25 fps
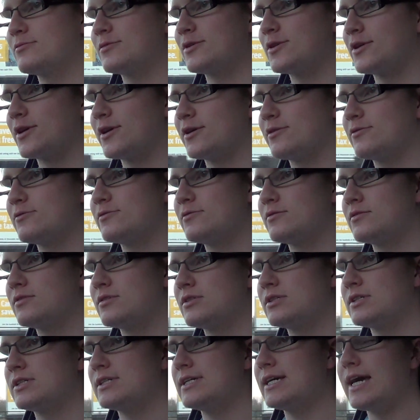You know.
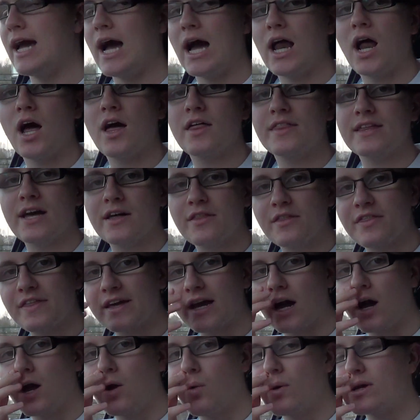The other
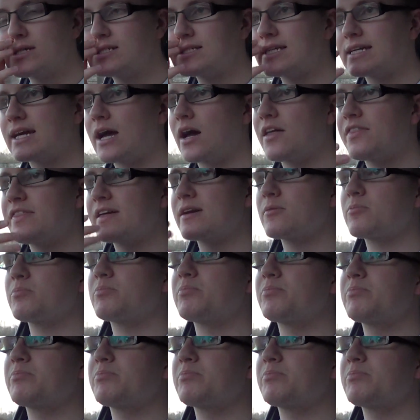thing, I think